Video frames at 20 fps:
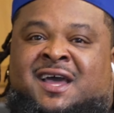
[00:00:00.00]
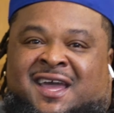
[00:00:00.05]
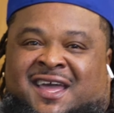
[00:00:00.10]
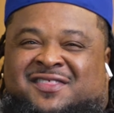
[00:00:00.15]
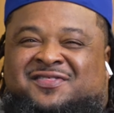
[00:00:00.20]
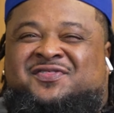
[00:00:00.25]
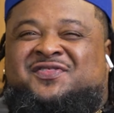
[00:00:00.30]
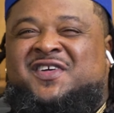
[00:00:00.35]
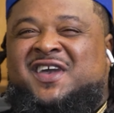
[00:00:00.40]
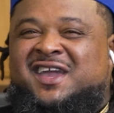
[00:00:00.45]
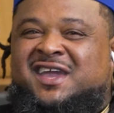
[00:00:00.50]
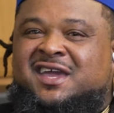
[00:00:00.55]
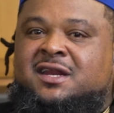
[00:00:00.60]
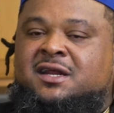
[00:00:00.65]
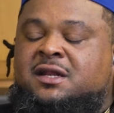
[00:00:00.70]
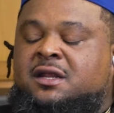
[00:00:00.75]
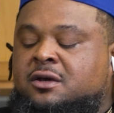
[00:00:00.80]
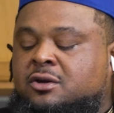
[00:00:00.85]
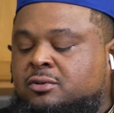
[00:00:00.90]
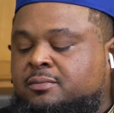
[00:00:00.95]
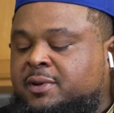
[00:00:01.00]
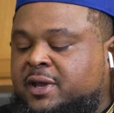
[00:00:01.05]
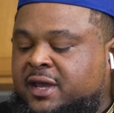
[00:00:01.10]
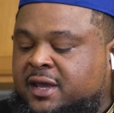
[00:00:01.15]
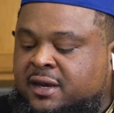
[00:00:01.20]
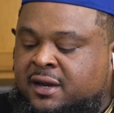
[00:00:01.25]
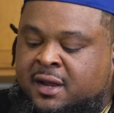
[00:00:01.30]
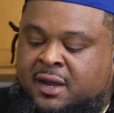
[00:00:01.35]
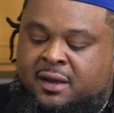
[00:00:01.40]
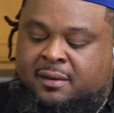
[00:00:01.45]
and thicken a little
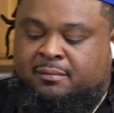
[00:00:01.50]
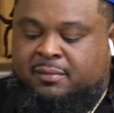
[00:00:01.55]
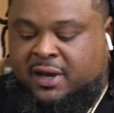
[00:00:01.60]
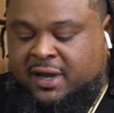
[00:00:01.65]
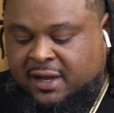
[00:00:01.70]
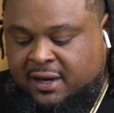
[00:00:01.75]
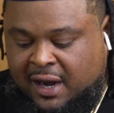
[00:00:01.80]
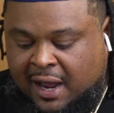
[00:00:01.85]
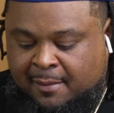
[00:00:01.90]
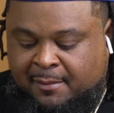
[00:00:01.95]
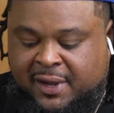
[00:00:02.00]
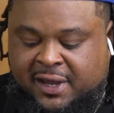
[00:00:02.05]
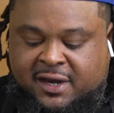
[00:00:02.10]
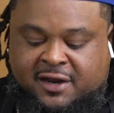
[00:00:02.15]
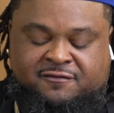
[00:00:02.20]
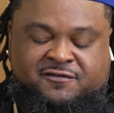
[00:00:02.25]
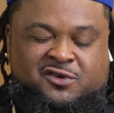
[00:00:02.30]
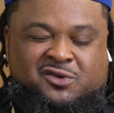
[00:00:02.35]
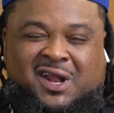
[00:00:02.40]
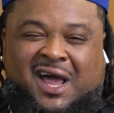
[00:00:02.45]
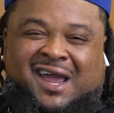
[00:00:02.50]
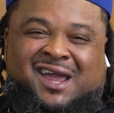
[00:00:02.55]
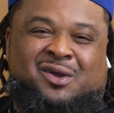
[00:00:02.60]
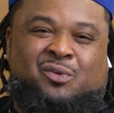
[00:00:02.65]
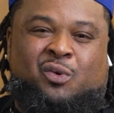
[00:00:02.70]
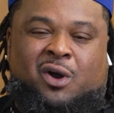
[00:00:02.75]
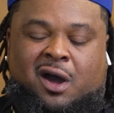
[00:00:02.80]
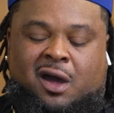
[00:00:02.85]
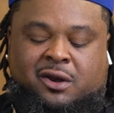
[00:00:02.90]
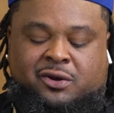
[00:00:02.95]
bit, but I mean, if you like it
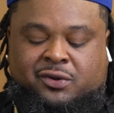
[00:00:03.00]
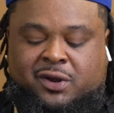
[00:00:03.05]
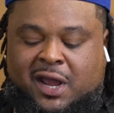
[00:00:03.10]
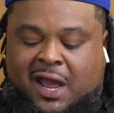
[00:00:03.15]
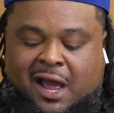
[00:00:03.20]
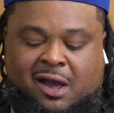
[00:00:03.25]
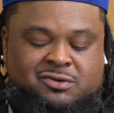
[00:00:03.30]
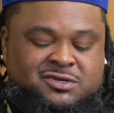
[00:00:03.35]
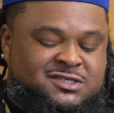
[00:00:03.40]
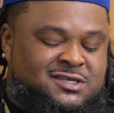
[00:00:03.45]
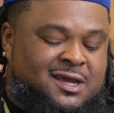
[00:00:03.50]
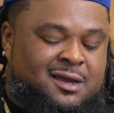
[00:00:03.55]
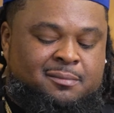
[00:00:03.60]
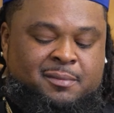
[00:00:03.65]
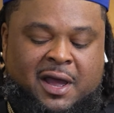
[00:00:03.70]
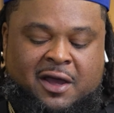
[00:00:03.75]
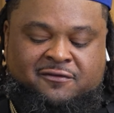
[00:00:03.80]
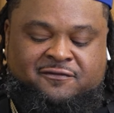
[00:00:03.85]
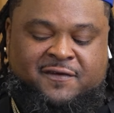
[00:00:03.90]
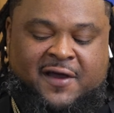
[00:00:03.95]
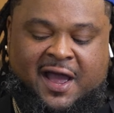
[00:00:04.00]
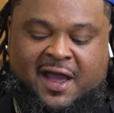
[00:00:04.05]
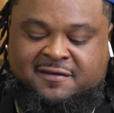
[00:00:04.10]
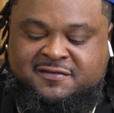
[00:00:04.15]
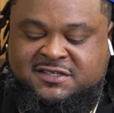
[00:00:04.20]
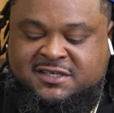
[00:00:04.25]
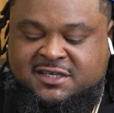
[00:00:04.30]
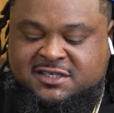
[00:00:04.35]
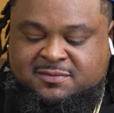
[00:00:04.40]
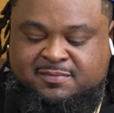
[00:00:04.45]
watery, I would say about
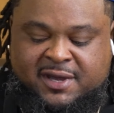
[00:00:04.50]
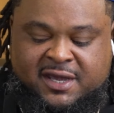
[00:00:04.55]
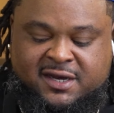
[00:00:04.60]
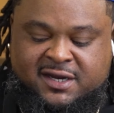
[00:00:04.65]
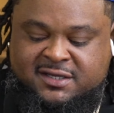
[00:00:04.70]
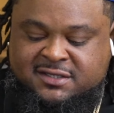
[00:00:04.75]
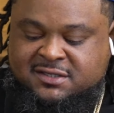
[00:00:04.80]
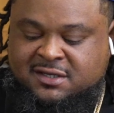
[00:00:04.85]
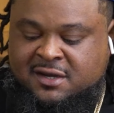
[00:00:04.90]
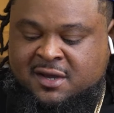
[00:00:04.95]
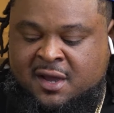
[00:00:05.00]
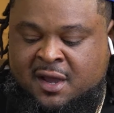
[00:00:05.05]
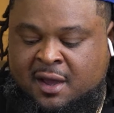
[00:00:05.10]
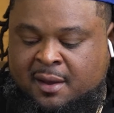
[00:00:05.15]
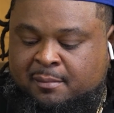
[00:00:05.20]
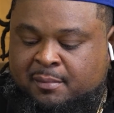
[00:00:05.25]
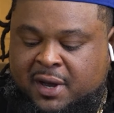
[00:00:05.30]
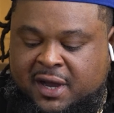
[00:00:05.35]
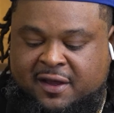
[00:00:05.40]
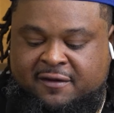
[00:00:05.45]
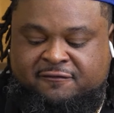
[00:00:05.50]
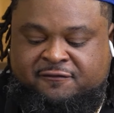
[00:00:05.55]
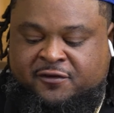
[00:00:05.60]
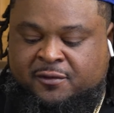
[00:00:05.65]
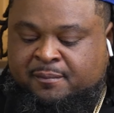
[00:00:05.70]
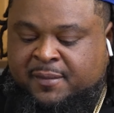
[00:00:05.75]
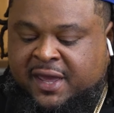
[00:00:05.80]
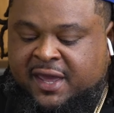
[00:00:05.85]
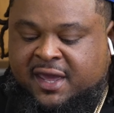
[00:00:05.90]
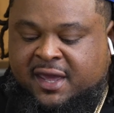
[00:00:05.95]
5-6 minutes. But for
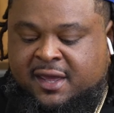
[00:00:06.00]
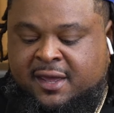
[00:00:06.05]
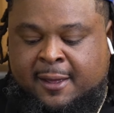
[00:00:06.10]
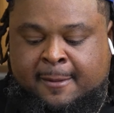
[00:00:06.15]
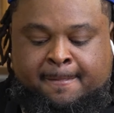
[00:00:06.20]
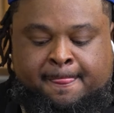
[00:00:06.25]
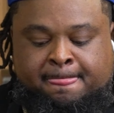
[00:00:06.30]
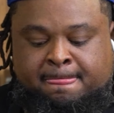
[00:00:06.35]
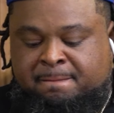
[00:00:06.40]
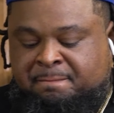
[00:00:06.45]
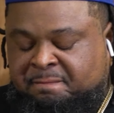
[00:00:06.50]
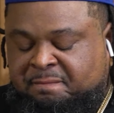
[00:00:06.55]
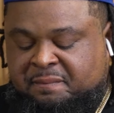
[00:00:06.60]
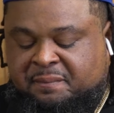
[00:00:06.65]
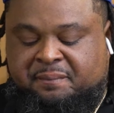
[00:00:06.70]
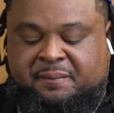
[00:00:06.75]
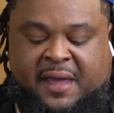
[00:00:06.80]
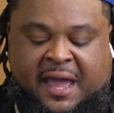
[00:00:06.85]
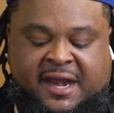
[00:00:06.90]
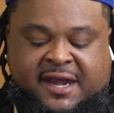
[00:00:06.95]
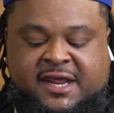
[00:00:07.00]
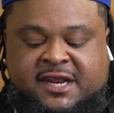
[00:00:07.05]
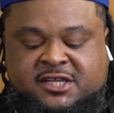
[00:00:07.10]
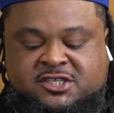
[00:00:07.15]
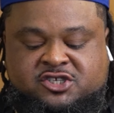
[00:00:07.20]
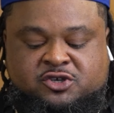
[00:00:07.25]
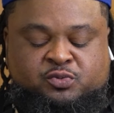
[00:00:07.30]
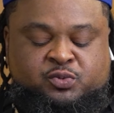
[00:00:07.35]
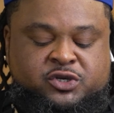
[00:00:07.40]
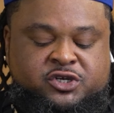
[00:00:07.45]
me, I need it
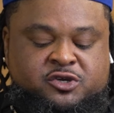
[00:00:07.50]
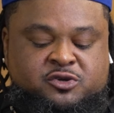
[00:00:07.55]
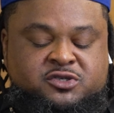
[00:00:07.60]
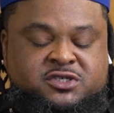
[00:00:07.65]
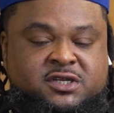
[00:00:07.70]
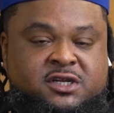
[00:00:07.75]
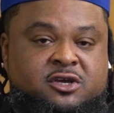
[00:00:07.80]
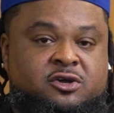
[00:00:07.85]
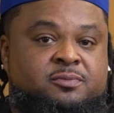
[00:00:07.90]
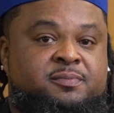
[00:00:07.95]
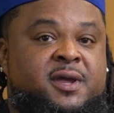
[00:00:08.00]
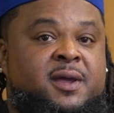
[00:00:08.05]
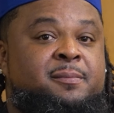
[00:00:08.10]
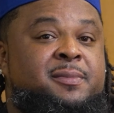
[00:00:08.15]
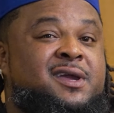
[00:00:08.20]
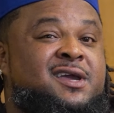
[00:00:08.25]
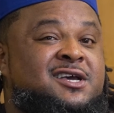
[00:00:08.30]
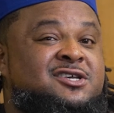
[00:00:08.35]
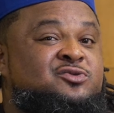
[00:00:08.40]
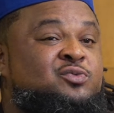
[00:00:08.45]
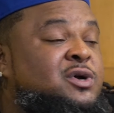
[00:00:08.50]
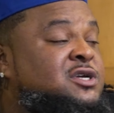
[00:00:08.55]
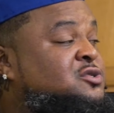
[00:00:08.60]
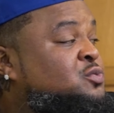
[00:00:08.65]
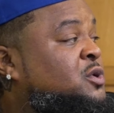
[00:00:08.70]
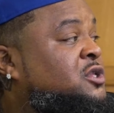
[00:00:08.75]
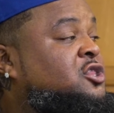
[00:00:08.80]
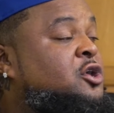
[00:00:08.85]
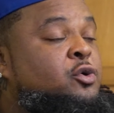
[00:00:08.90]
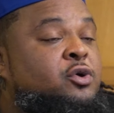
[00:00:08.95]
to reduce a little bit because once
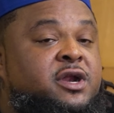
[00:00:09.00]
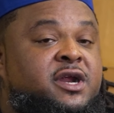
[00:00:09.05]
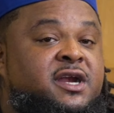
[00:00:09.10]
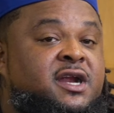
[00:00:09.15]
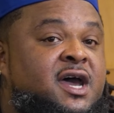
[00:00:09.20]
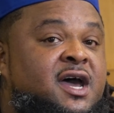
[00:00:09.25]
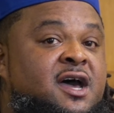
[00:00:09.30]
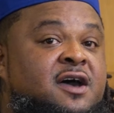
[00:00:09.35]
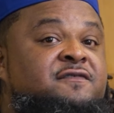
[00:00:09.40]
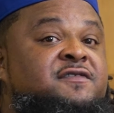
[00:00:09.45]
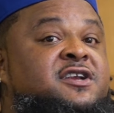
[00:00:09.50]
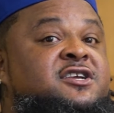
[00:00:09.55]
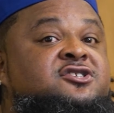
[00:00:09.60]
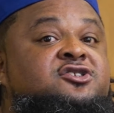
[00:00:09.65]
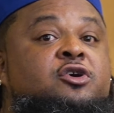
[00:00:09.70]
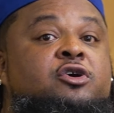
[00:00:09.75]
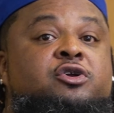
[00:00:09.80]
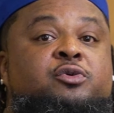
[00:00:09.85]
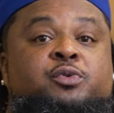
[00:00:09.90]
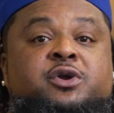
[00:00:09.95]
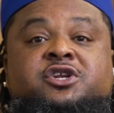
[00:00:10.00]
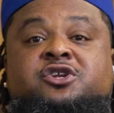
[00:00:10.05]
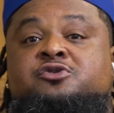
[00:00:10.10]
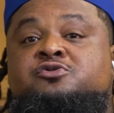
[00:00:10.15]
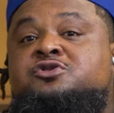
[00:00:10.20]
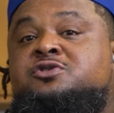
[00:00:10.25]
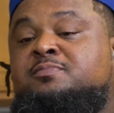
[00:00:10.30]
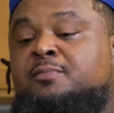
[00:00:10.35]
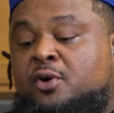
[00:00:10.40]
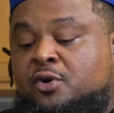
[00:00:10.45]
we throw it in the oven, it's gonna
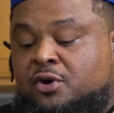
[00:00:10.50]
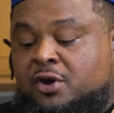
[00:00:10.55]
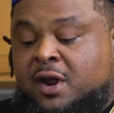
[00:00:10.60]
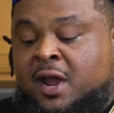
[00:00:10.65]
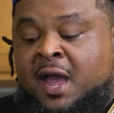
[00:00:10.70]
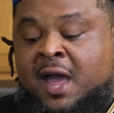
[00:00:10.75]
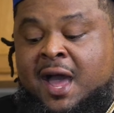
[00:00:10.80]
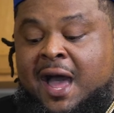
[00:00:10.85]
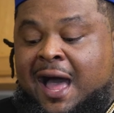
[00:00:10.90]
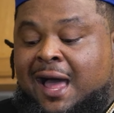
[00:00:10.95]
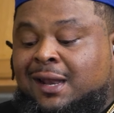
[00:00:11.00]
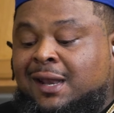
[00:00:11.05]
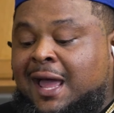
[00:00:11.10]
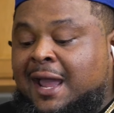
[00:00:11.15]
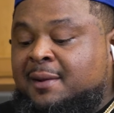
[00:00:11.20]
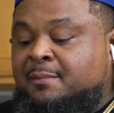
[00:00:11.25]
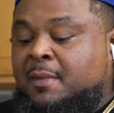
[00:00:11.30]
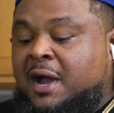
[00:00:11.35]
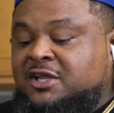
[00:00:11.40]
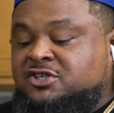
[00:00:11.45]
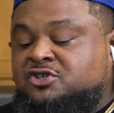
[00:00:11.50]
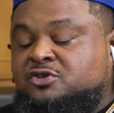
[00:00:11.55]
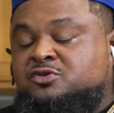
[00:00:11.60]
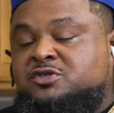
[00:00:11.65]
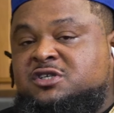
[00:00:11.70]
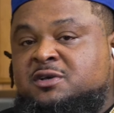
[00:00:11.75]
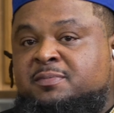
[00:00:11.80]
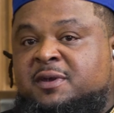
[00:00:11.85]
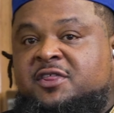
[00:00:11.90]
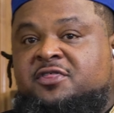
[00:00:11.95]
reduce more. I like my juice
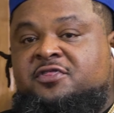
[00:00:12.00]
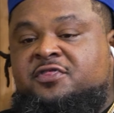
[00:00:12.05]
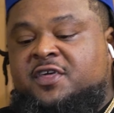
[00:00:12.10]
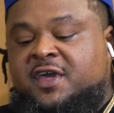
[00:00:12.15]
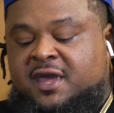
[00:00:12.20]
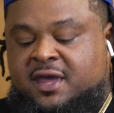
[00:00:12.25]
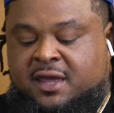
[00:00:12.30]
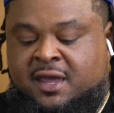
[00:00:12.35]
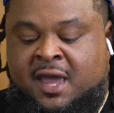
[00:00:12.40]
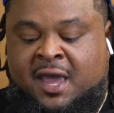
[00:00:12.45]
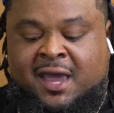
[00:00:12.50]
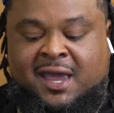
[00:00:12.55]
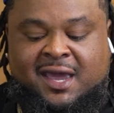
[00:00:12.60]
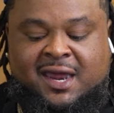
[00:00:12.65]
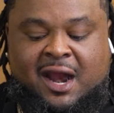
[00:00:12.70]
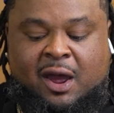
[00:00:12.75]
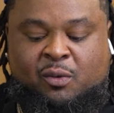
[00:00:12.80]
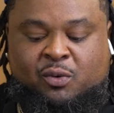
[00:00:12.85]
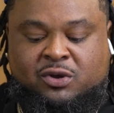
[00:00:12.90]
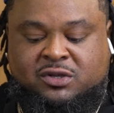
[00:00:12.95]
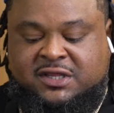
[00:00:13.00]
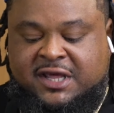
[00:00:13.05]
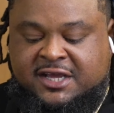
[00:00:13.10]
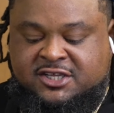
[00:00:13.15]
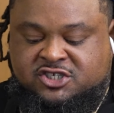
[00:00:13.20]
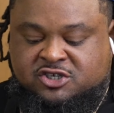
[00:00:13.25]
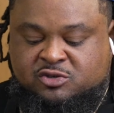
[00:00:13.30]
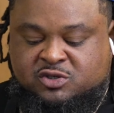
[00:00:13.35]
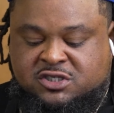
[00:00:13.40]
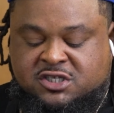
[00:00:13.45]
to be thick, and I want that
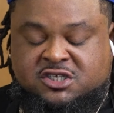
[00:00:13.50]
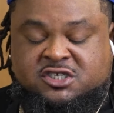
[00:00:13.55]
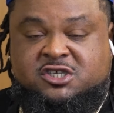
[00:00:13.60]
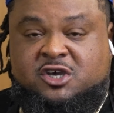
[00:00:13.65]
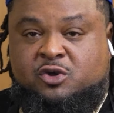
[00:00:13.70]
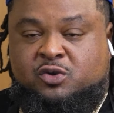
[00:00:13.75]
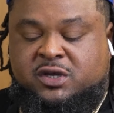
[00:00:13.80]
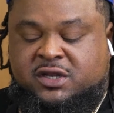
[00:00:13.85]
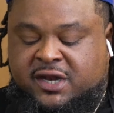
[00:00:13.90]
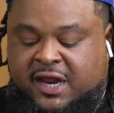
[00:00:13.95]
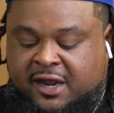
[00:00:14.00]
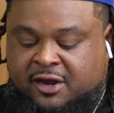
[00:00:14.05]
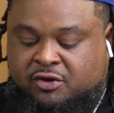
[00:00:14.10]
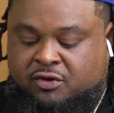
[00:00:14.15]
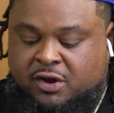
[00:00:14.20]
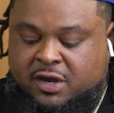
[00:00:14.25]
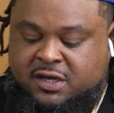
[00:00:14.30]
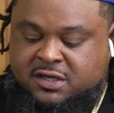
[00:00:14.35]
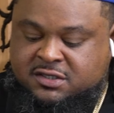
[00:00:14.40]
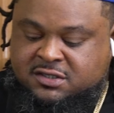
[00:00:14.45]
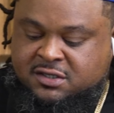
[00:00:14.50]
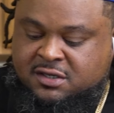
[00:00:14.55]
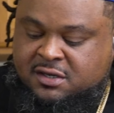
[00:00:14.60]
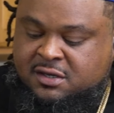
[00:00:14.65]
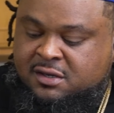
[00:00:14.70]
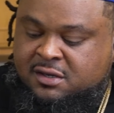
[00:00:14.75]
juice to soak in that crust.